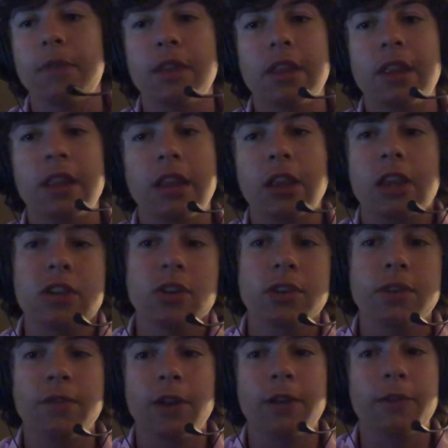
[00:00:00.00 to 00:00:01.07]
He's also
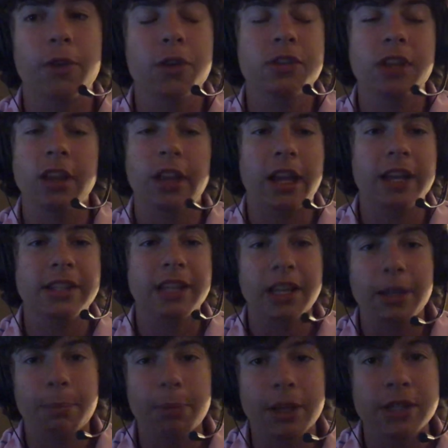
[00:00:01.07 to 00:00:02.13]
very versatile. Like I said,
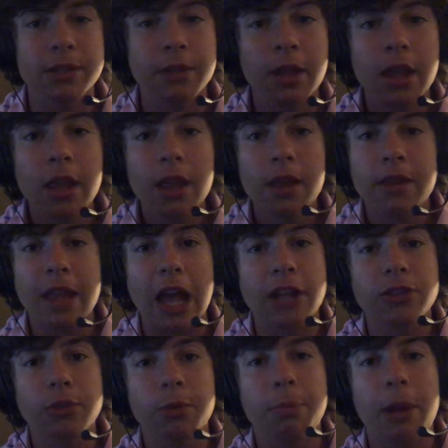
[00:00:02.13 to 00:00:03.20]
he plays
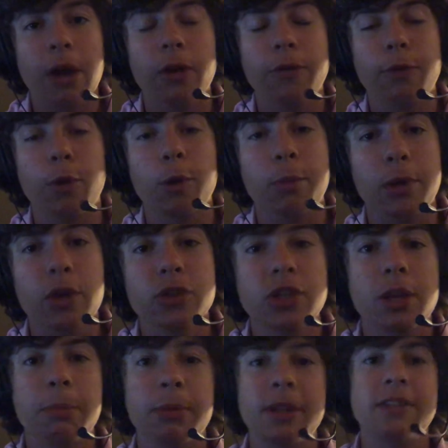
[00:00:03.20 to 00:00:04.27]
natural power forward, but he also
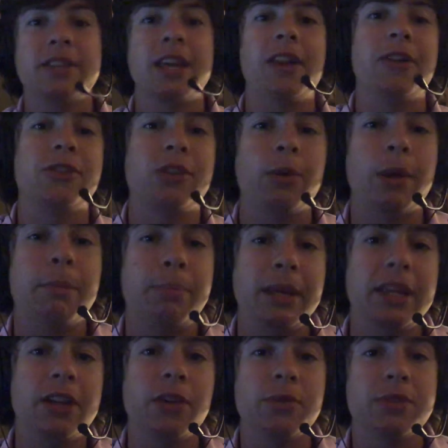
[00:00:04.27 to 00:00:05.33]
can play center. So
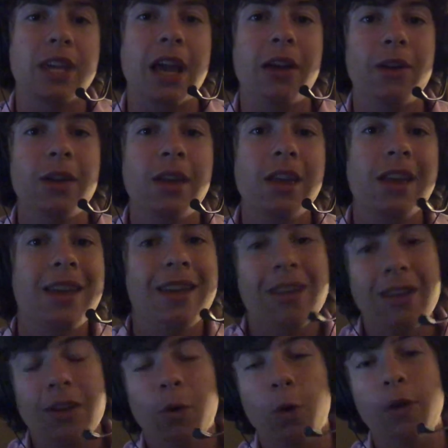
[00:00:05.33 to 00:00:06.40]
Embiid goes out,
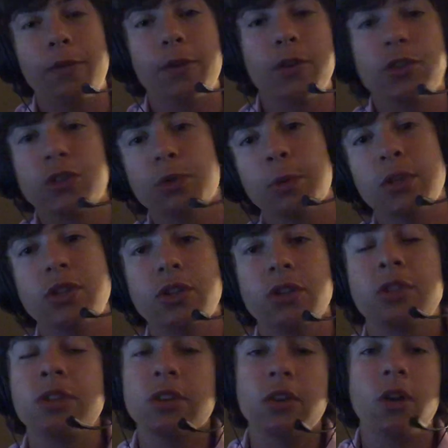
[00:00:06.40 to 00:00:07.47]
Horford
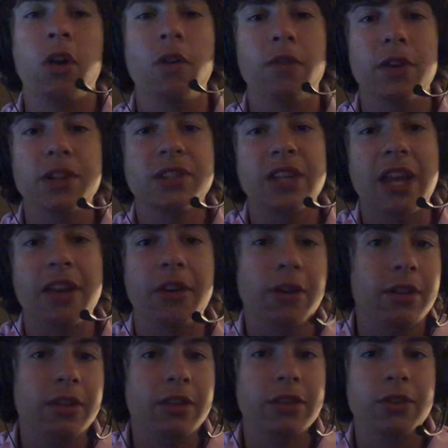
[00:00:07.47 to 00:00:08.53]
switches over to center,
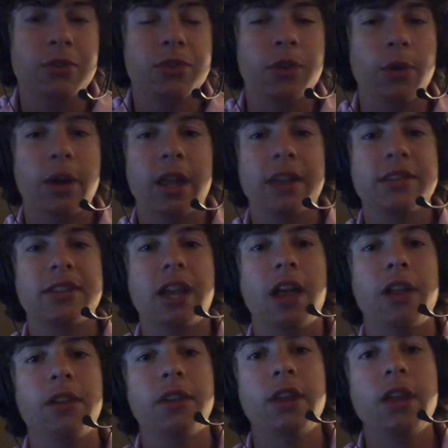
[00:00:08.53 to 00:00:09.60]
and you still got a
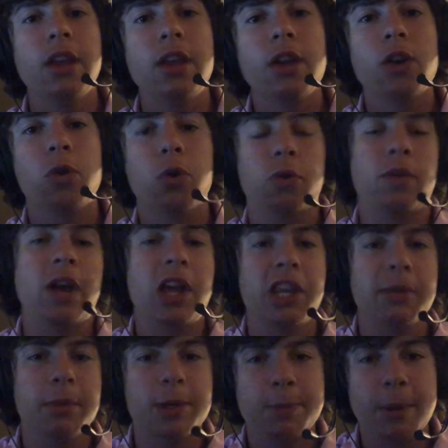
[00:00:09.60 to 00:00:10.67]
solid core around
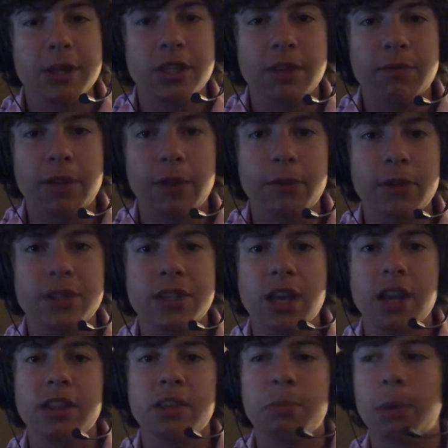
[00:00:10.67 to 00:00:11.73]
him, especially if they
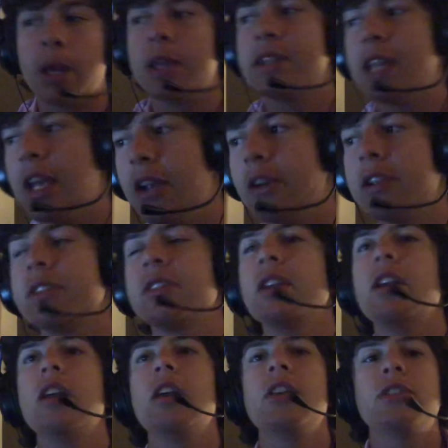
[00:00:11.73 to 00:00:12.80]
re-sign Tobias Harris.
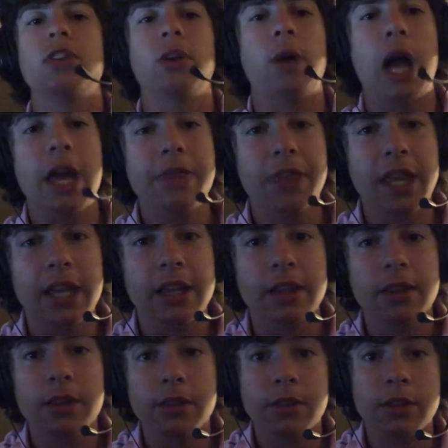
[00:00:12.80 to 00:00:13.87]
So I think
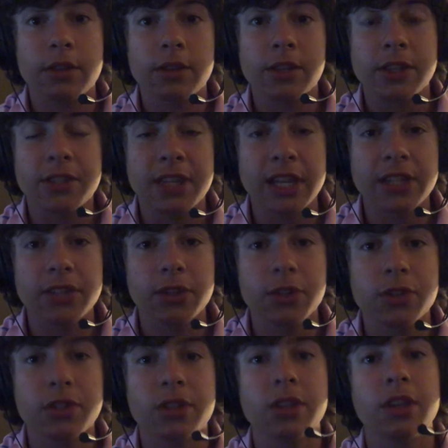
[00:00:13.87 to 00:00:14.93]
the Sixers,